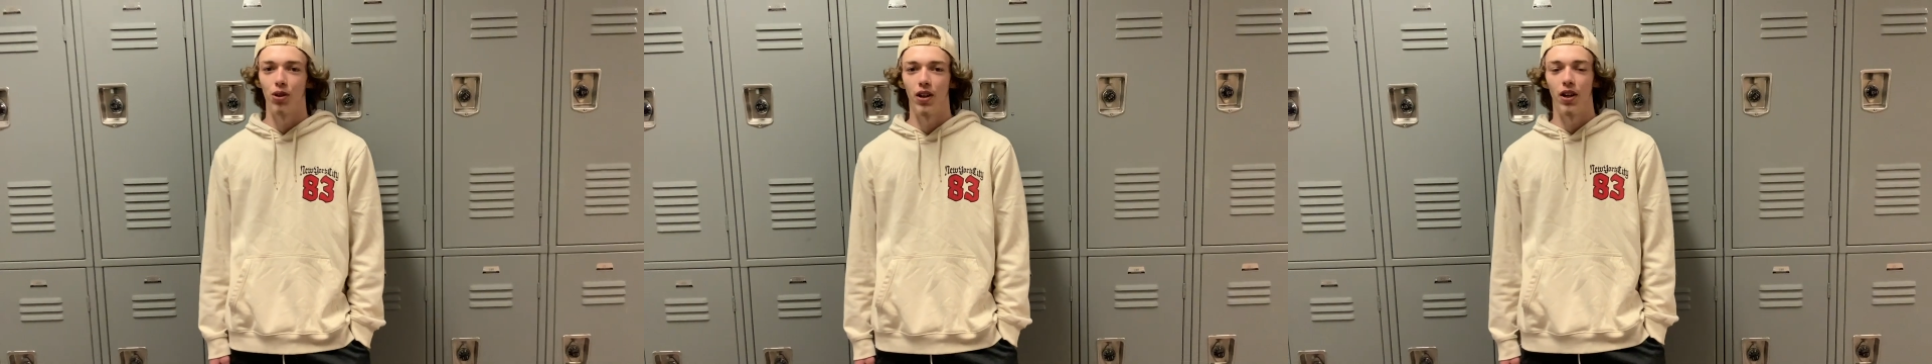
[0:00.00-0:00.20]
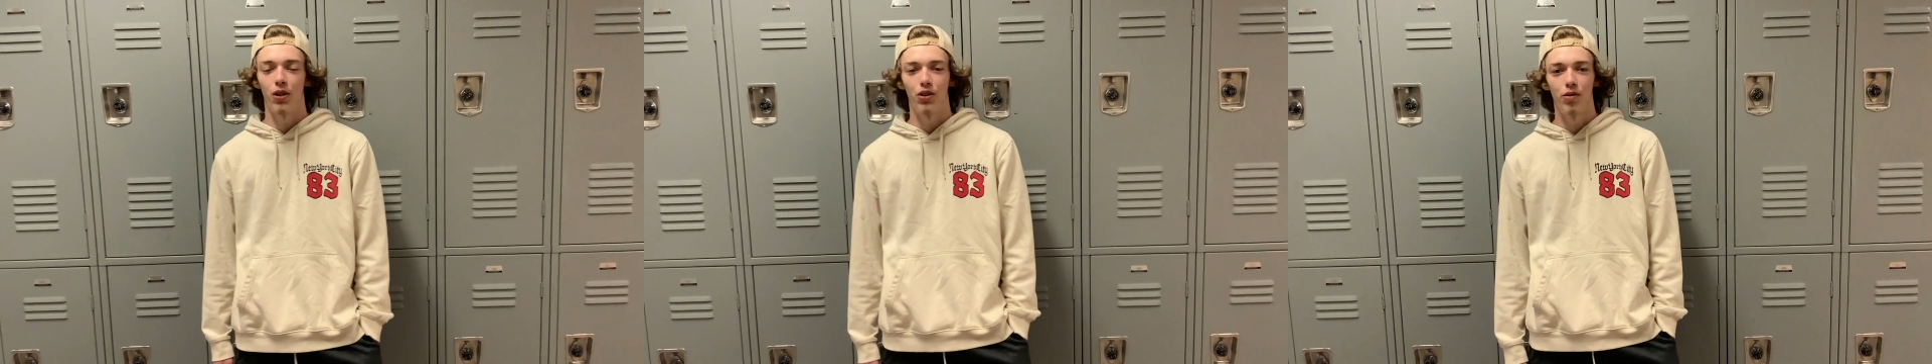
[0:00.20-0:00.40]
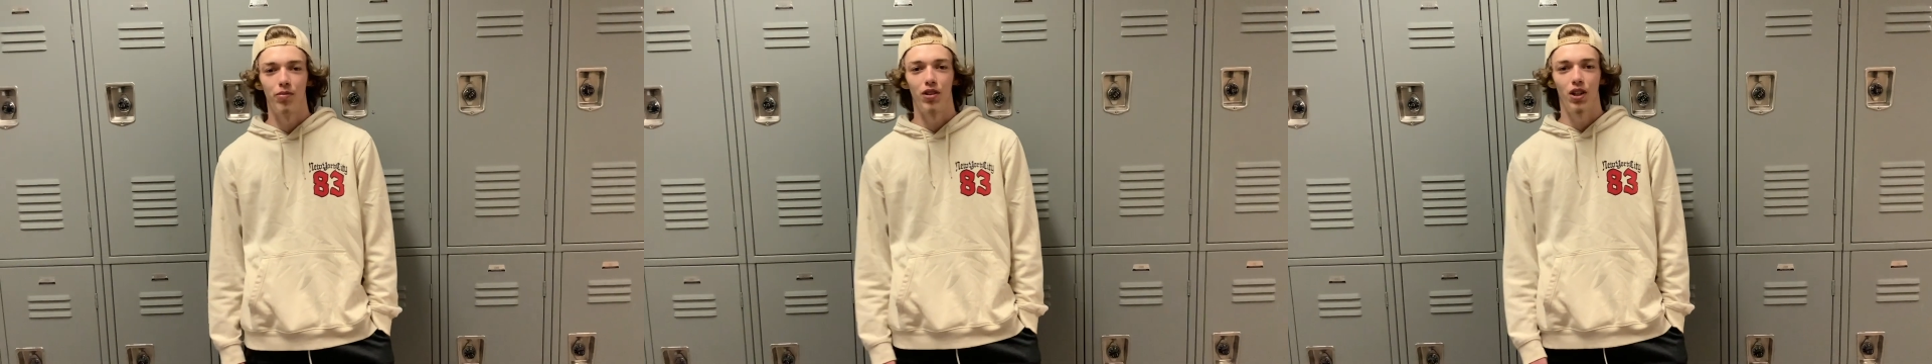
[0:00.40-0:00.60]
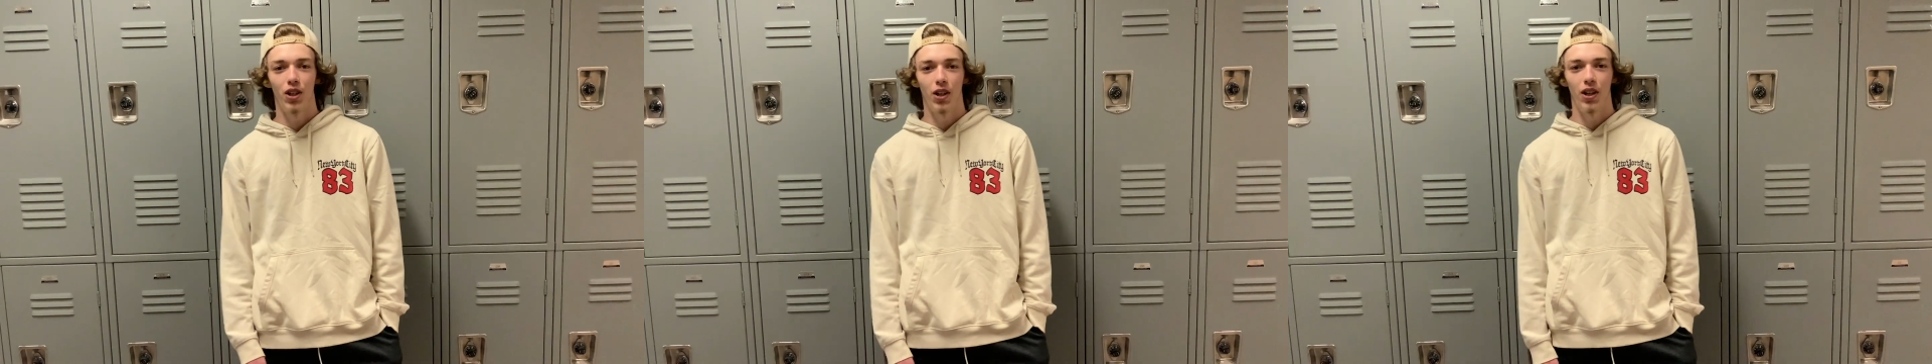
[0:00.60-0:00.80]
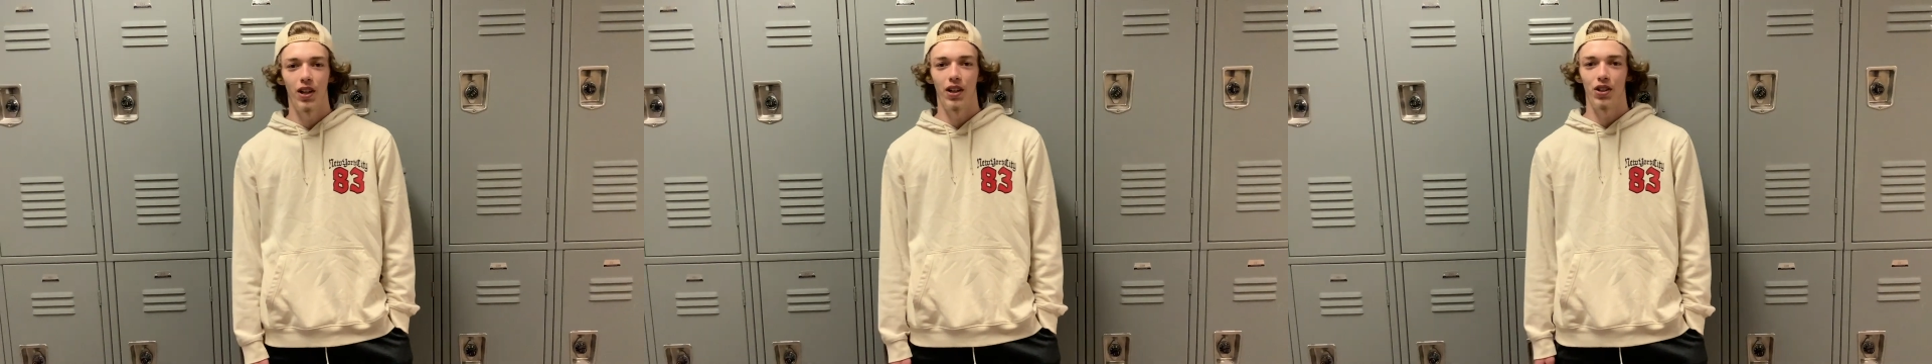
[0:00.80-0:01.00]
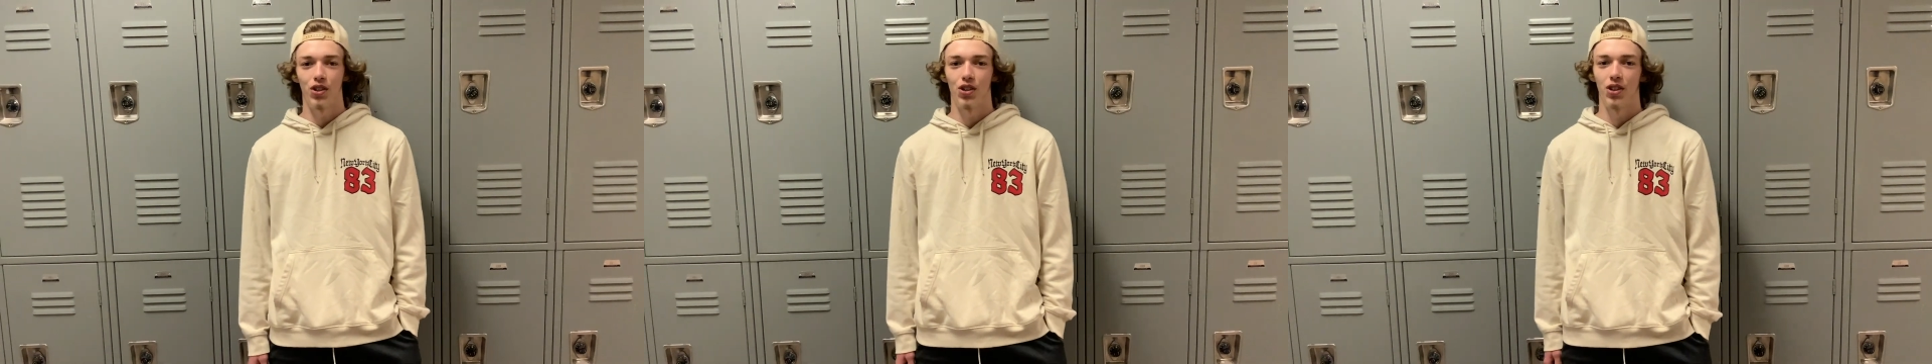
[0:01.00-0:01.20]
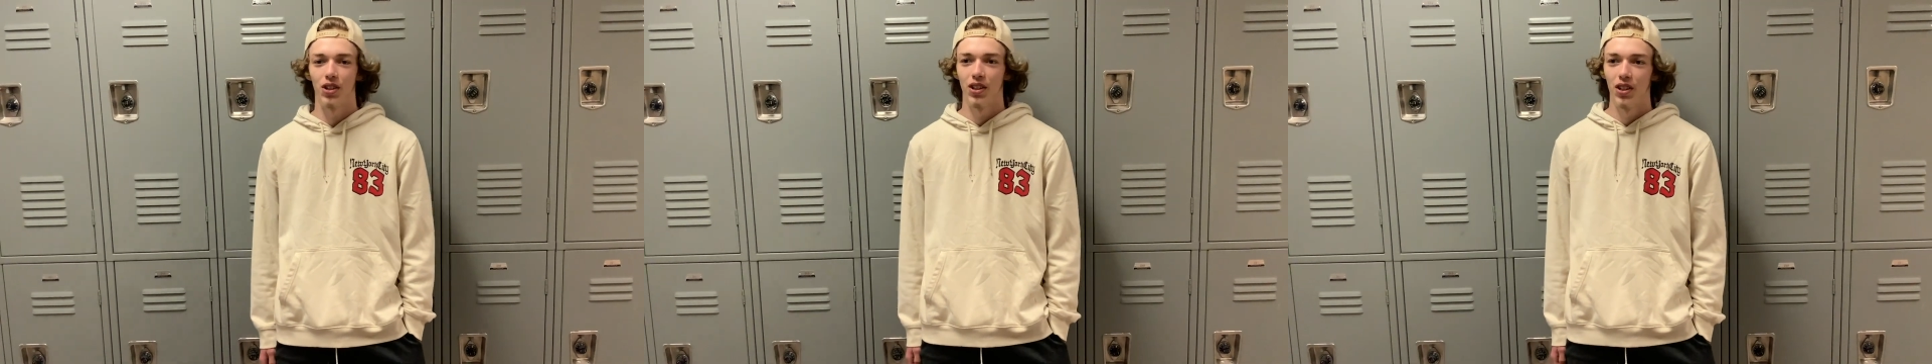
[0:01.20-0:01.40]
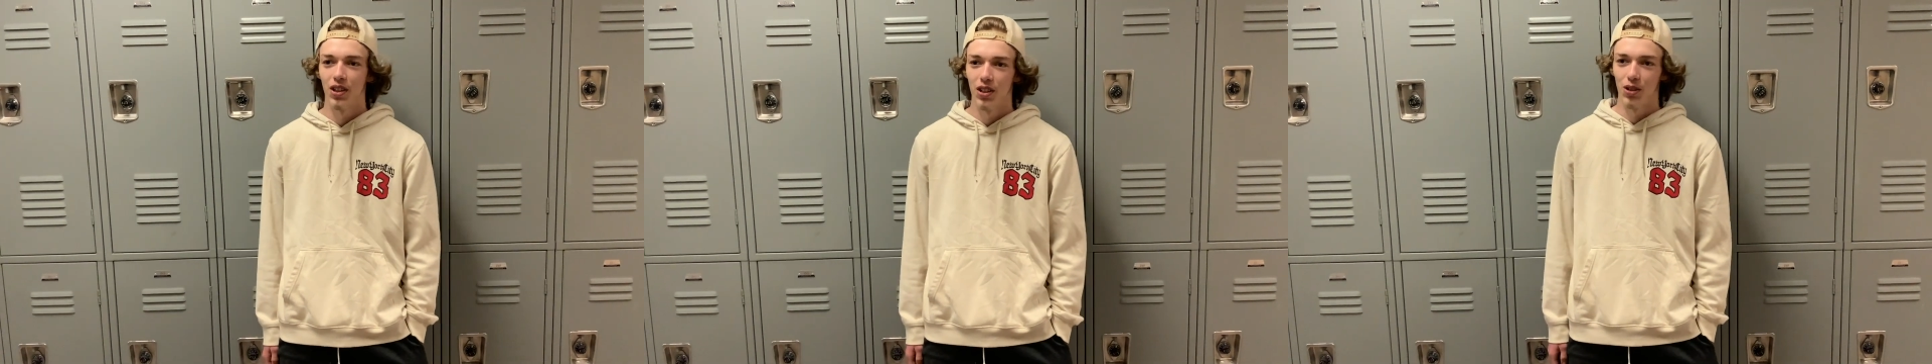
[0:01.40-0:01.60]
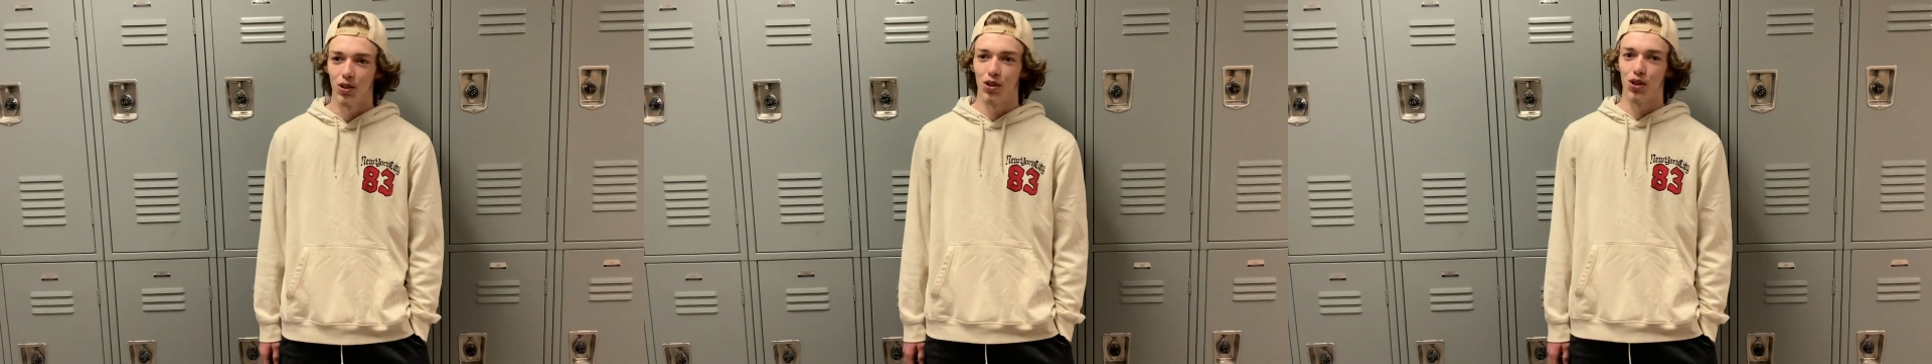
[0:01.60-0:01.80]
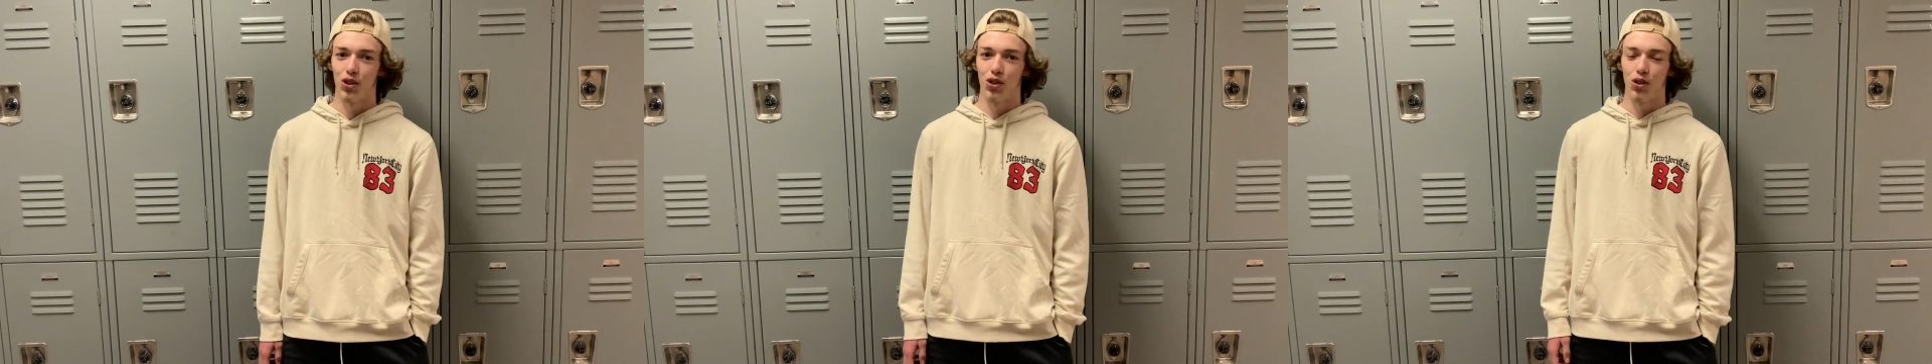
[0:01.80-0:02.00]
algebra class.
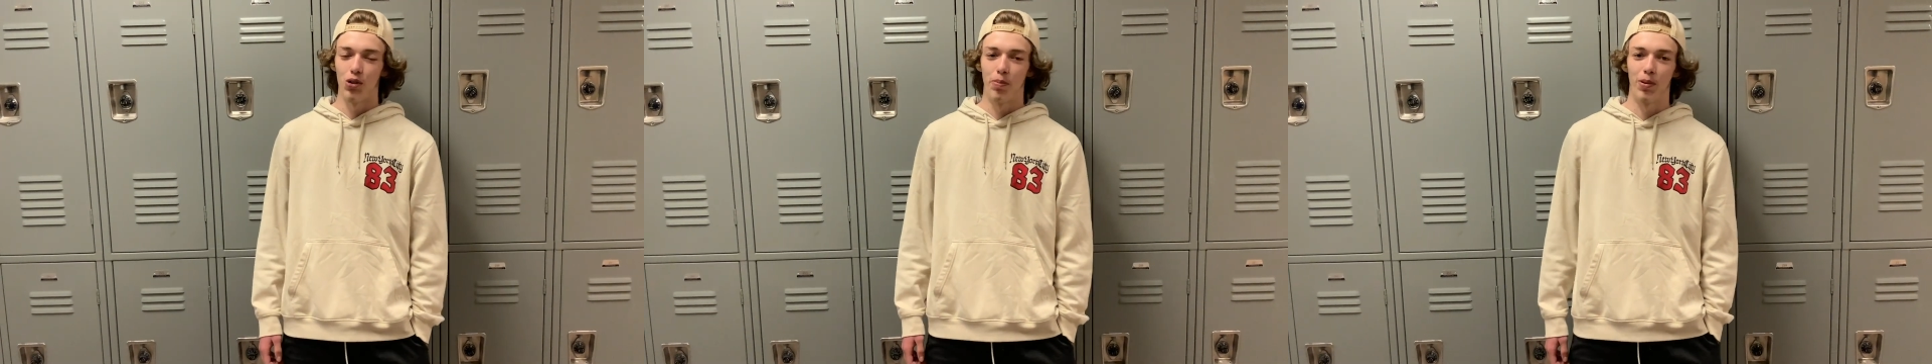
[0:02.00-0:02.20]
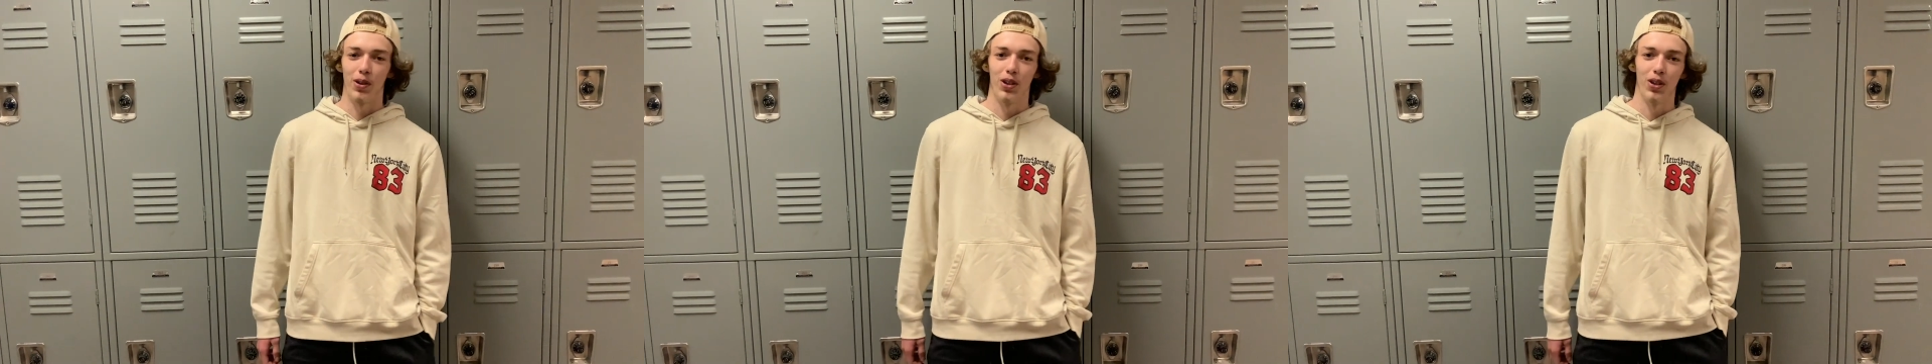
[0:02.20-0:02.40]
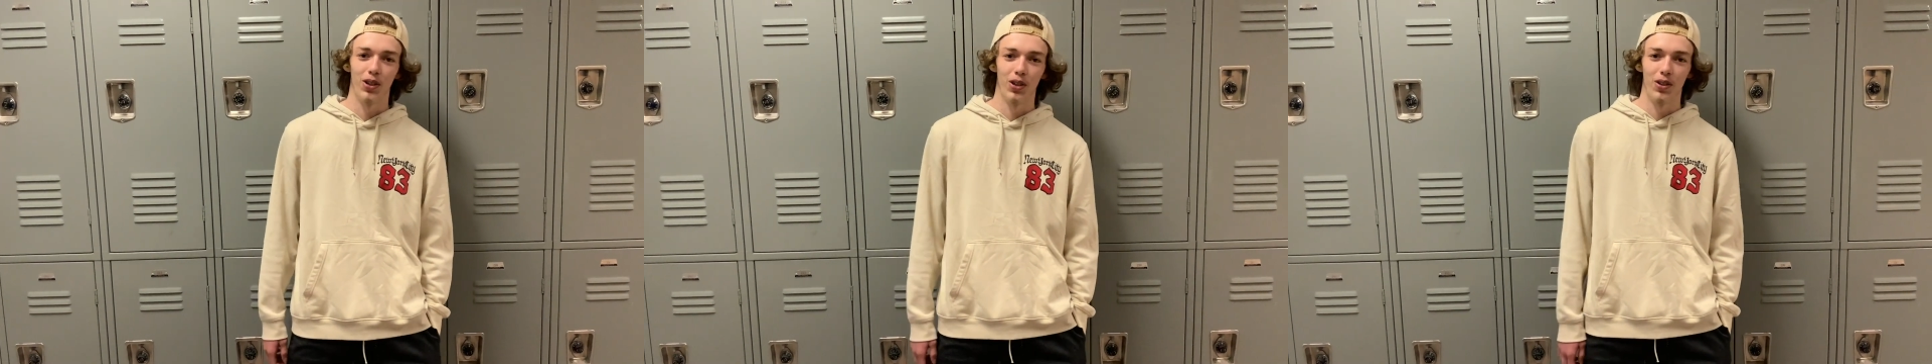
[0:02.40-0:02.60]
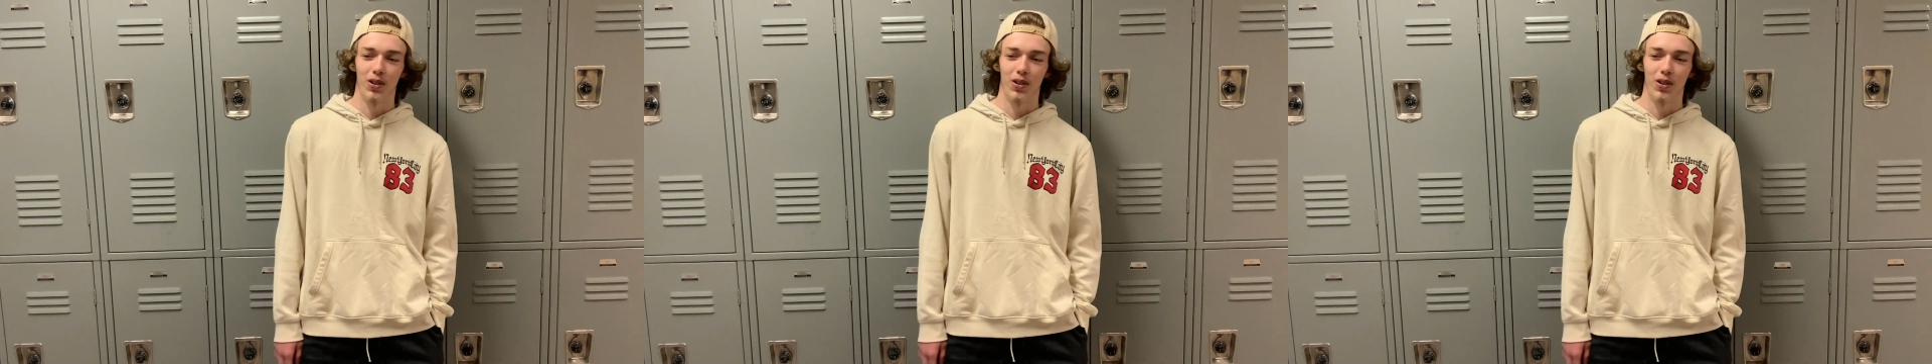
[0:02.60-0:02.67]
It's just super good.